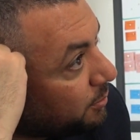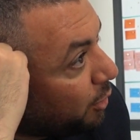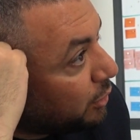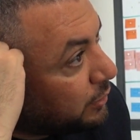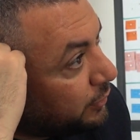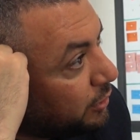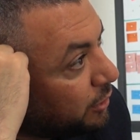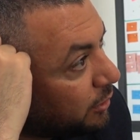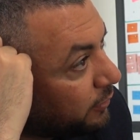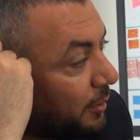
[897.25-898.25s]
point of view
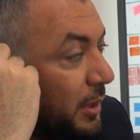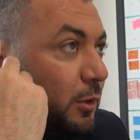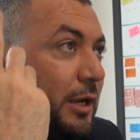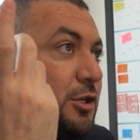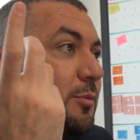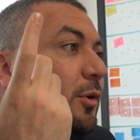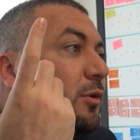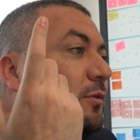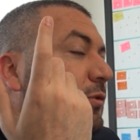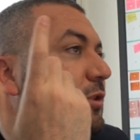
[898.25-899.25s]
or from regulation
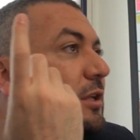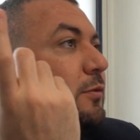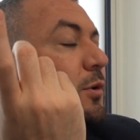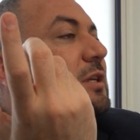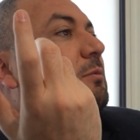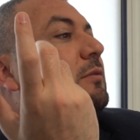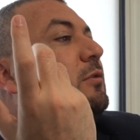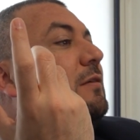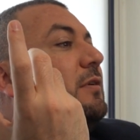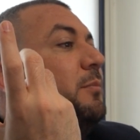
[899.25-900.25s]
point of view. That's, for example, if
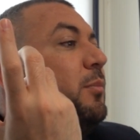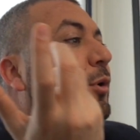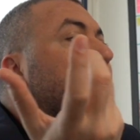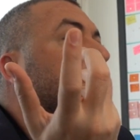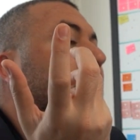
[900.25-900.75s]
you have an important